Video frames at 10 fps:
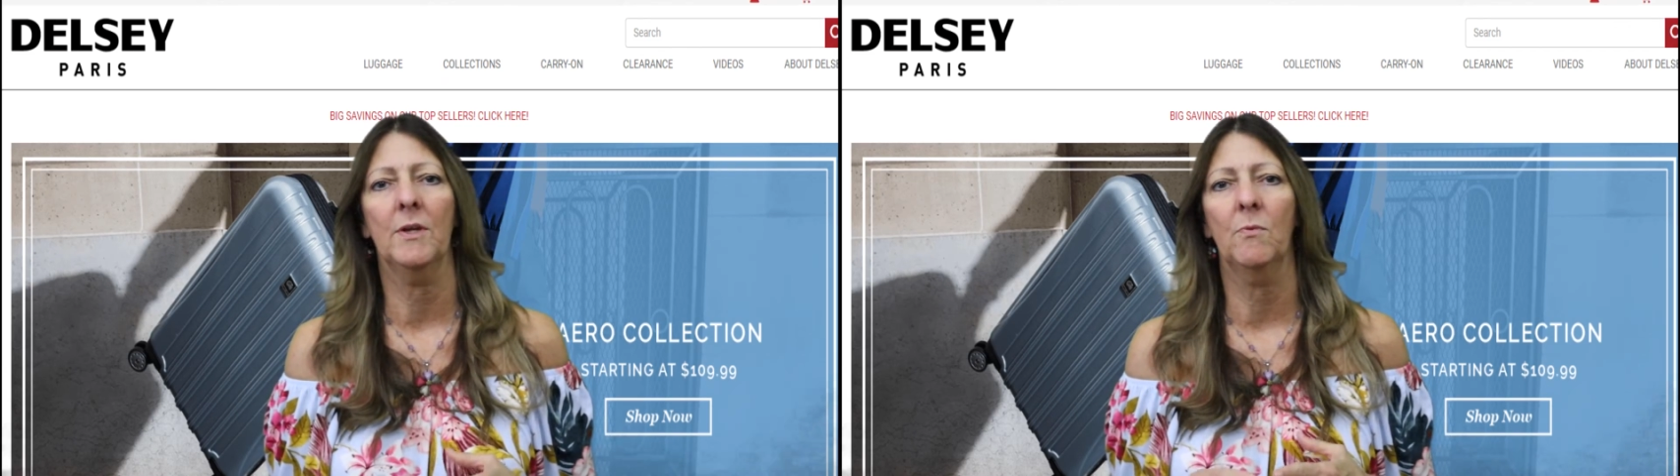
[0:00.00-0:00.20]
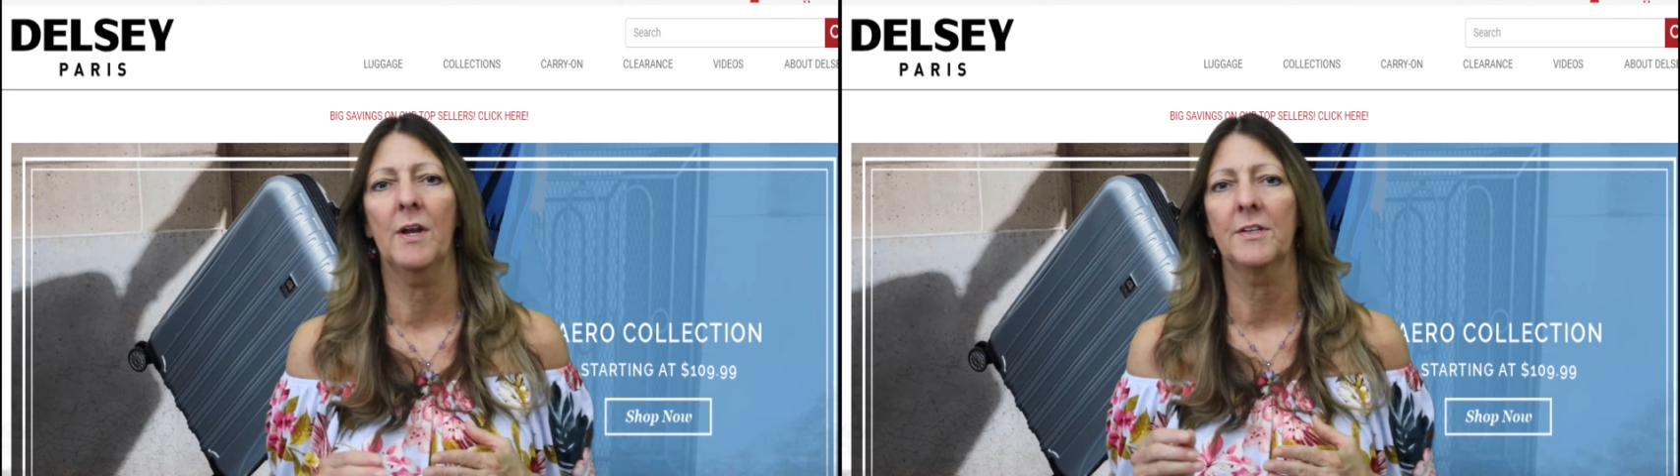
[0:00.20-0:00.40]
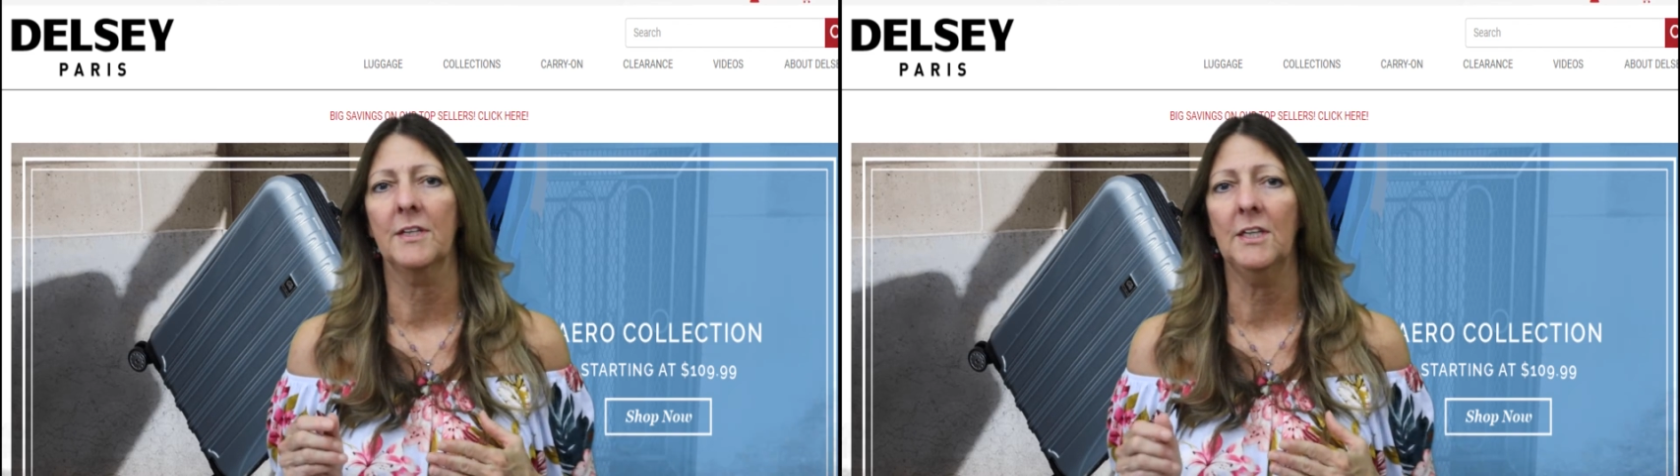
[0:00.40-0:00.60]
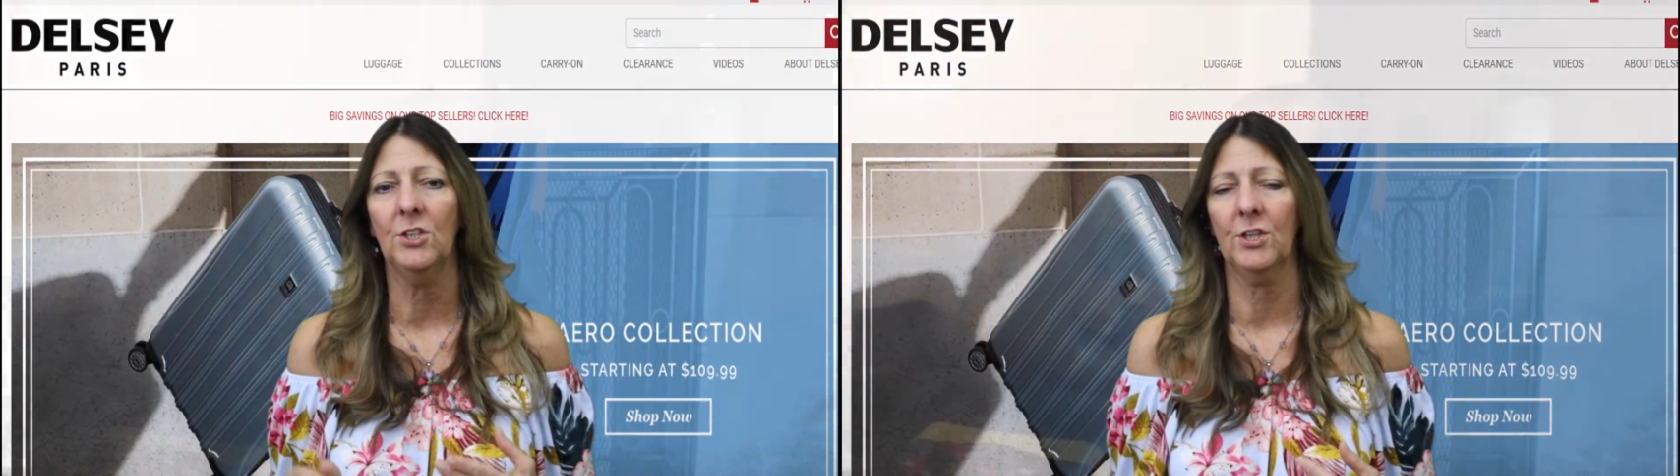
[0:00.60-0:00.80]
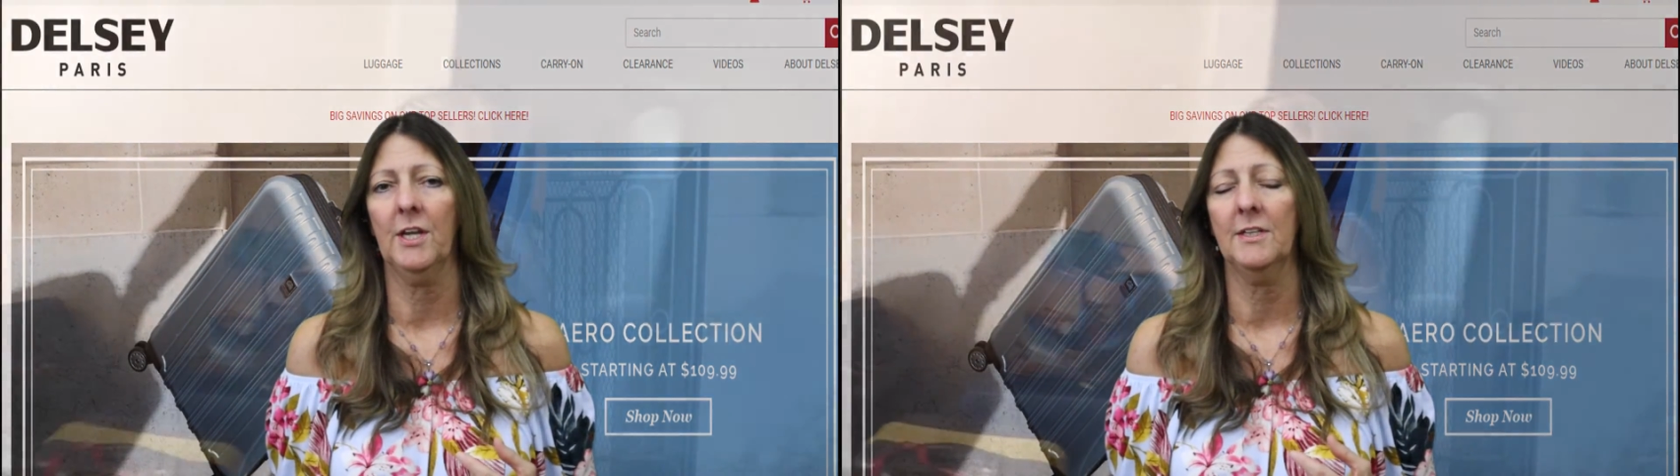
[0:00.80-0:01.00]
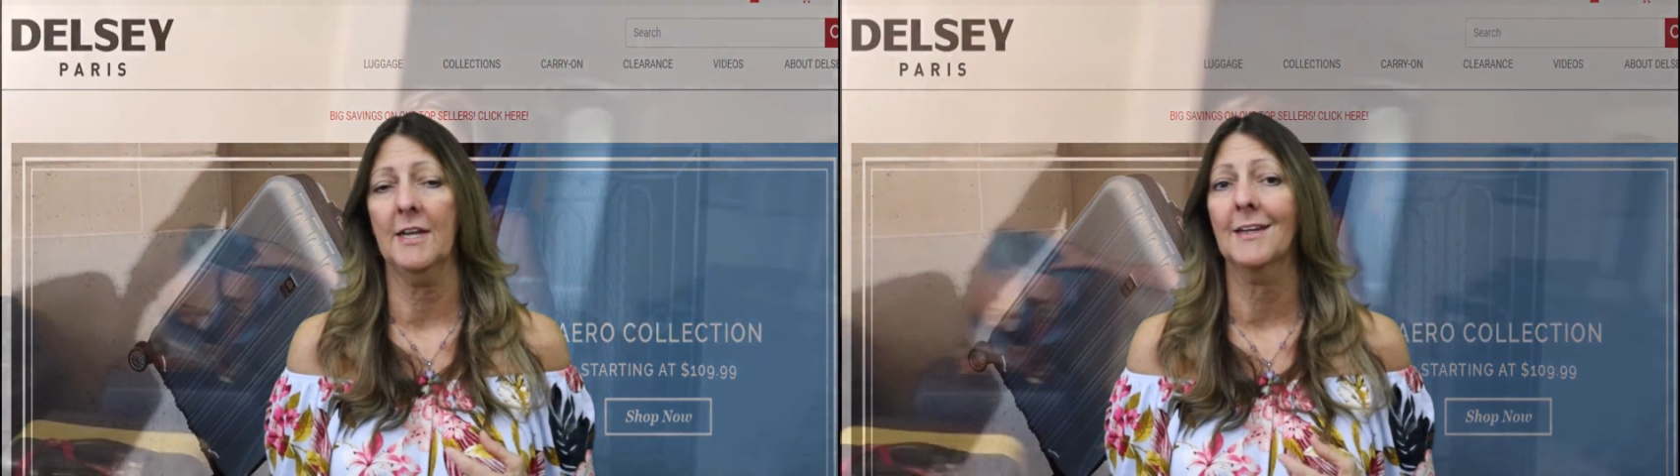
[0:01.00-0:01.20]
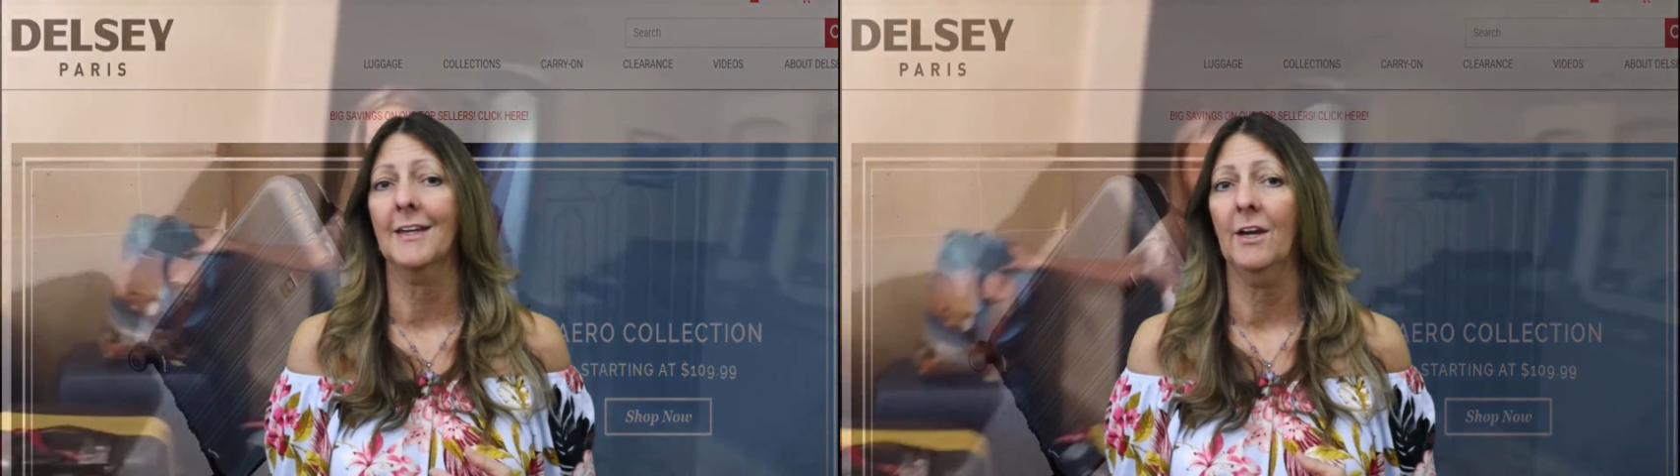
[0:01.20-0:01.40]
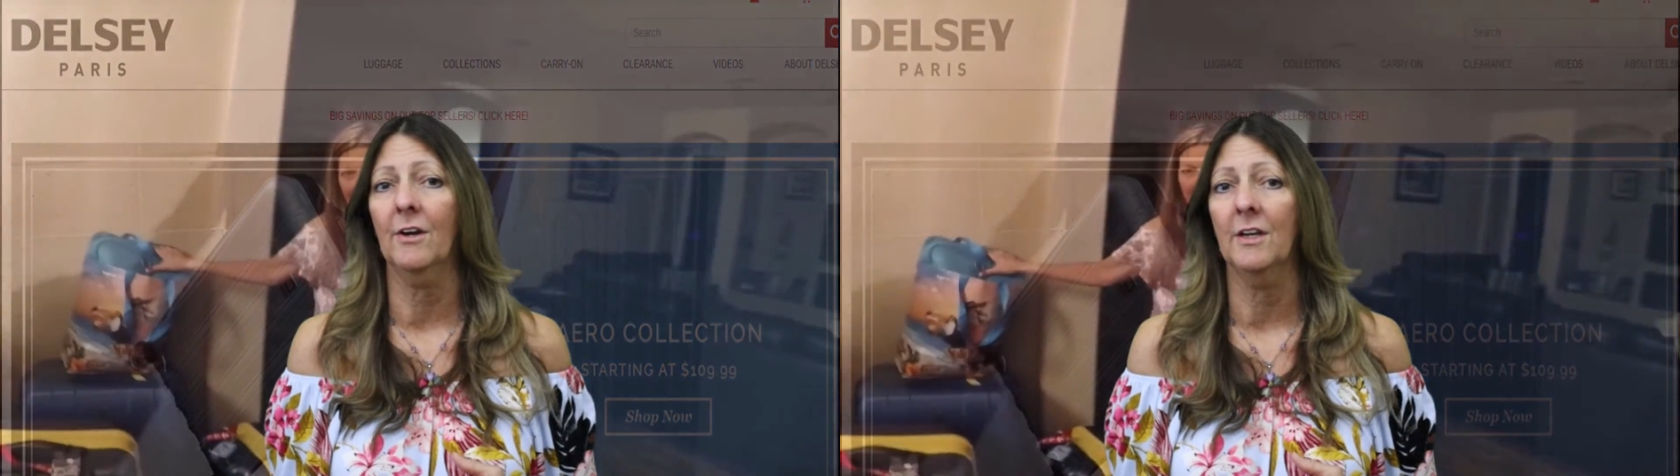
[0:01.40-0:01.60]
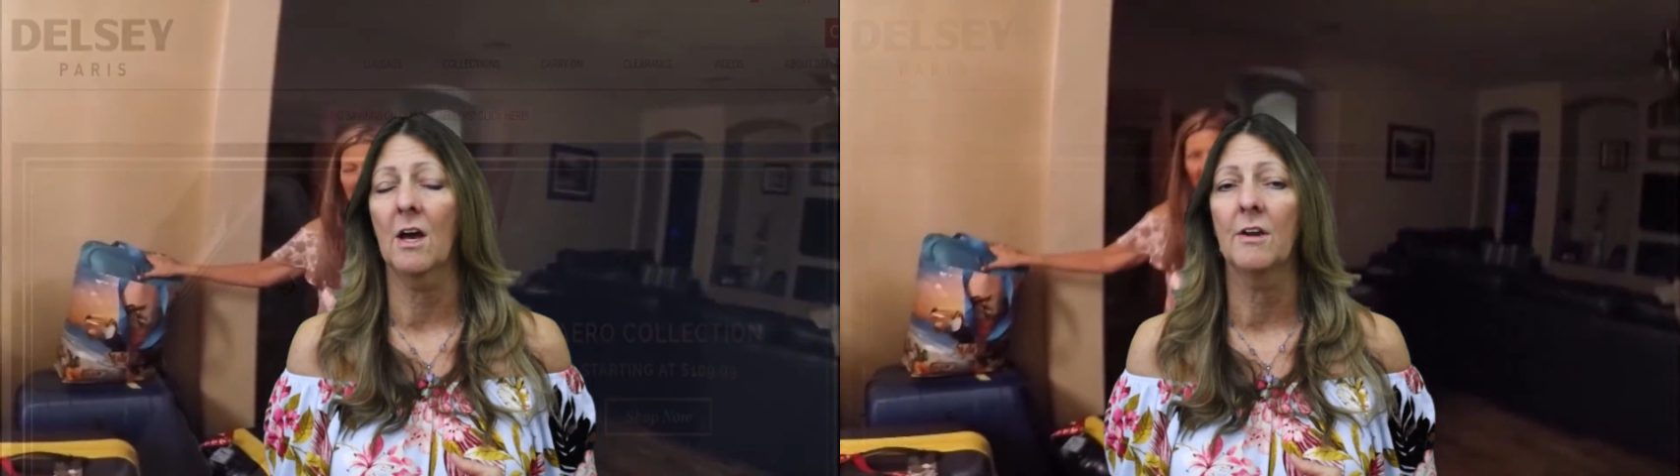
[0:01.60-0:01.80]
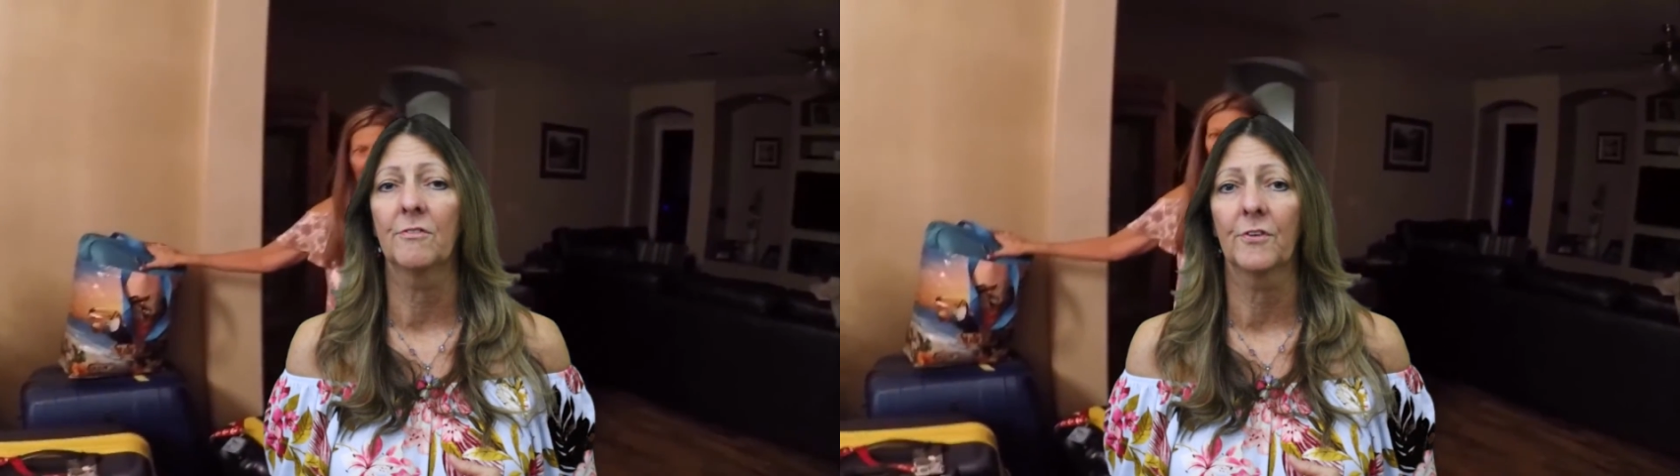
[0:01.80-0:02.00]
We wanted to each take a
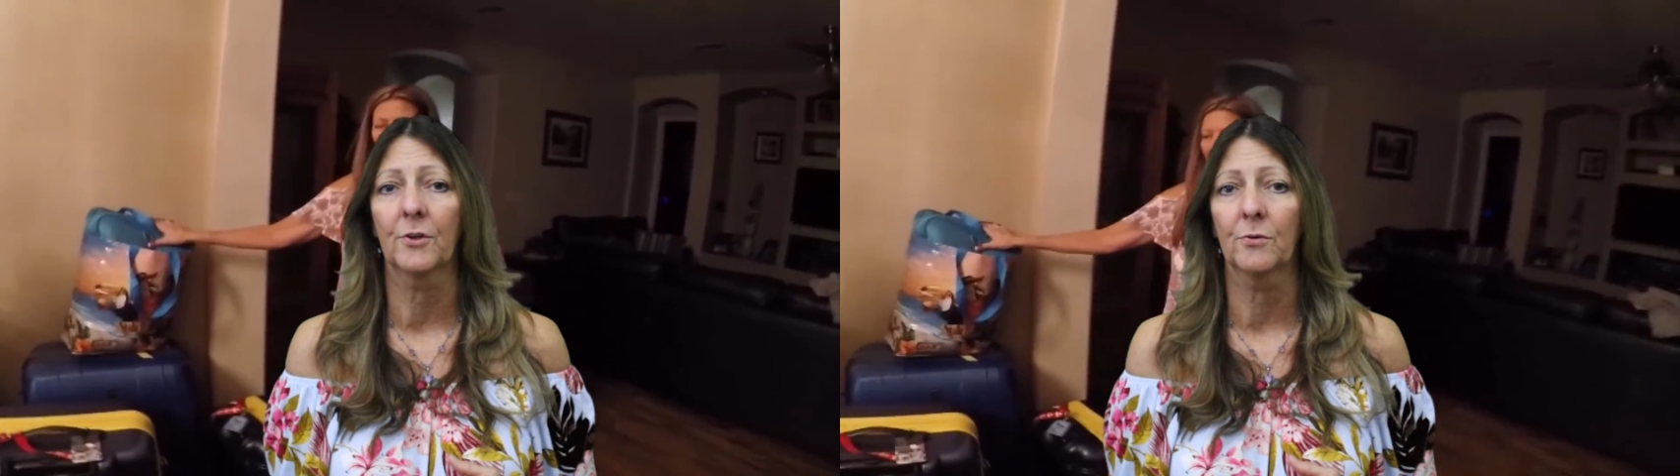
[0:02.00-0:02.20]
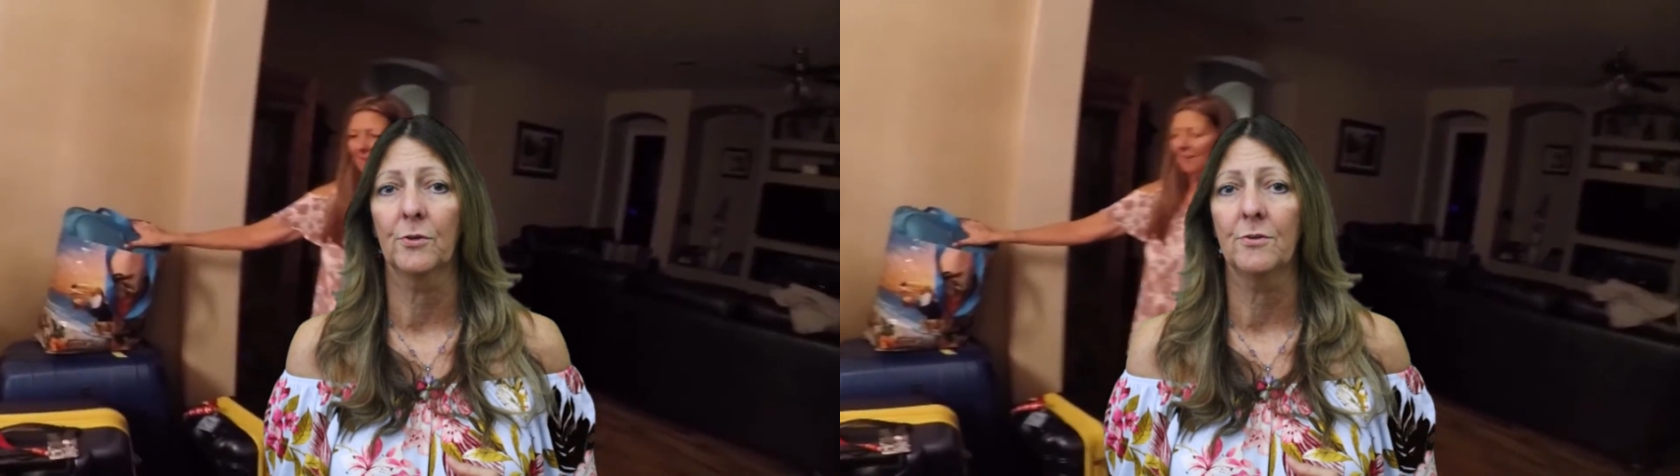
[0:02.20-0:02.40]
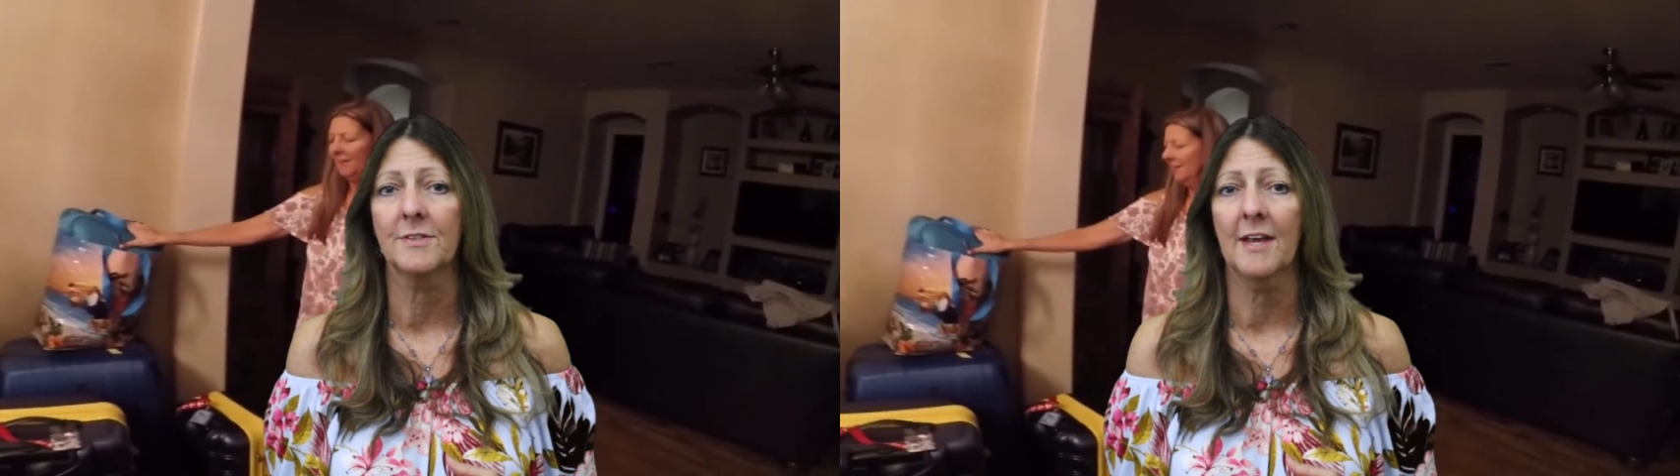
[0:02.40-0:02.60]
carry-on for the cruise,